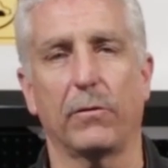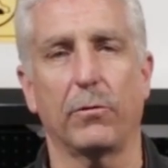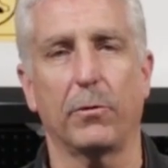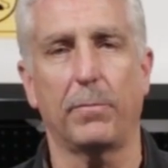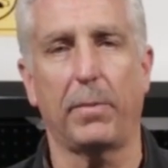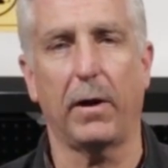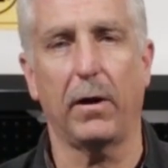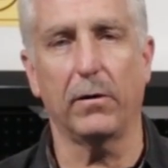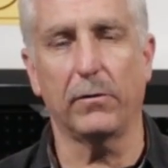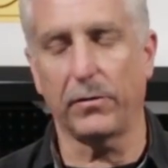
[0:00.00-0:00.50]
and
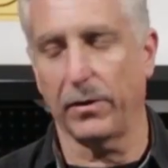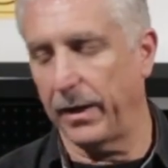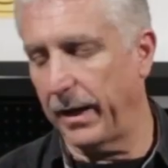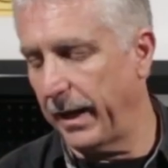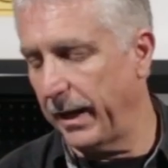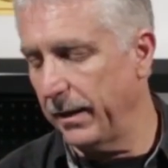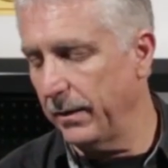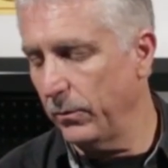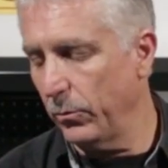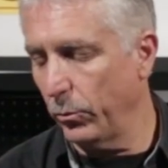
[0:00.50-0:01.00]
repair
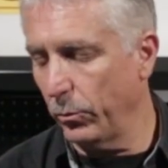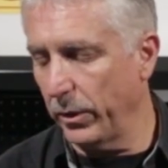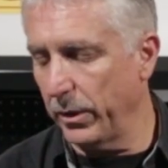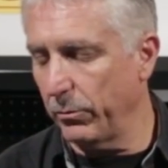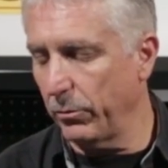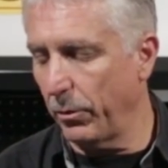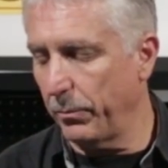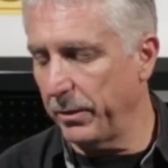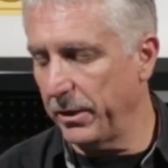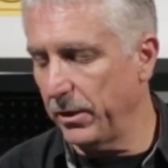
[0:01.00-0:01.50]
today, we
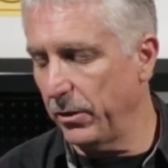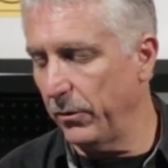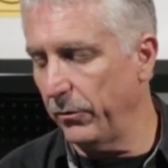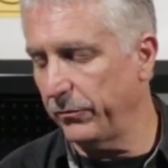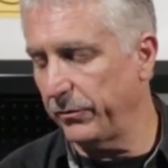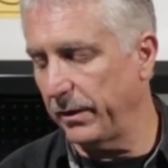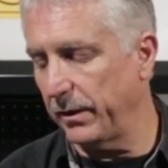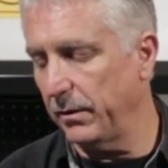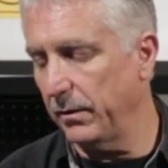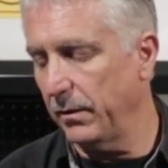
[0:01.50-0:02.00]
will be
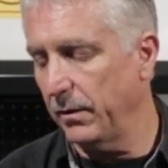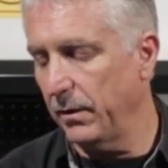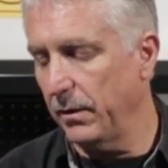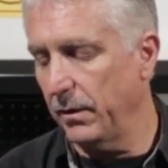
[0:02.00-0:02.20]
using